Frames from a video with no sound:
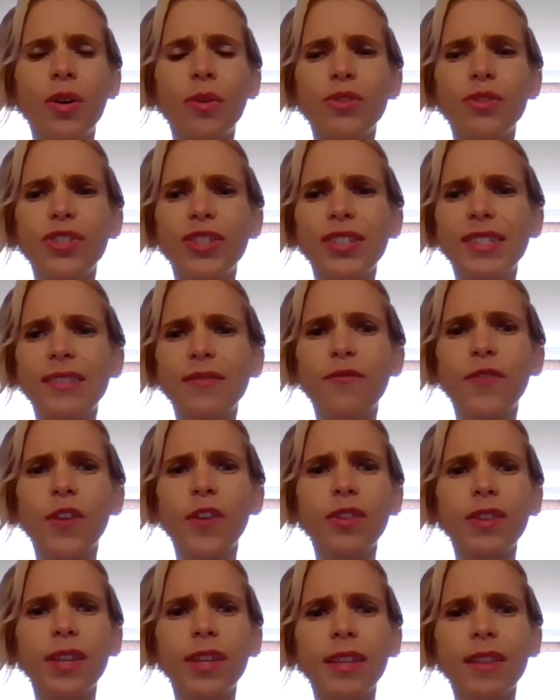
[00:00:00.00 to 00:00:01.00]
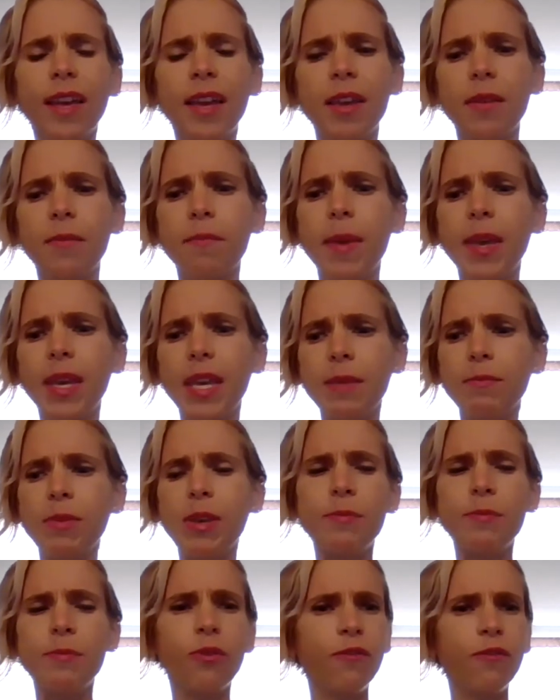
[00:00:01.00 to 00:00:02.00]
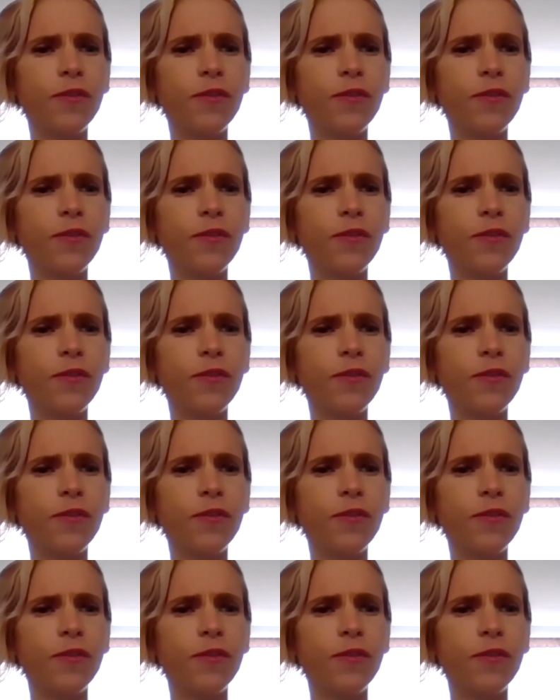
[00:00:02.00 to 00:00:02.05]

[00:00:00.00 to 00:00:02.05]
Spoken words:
just feeling like making people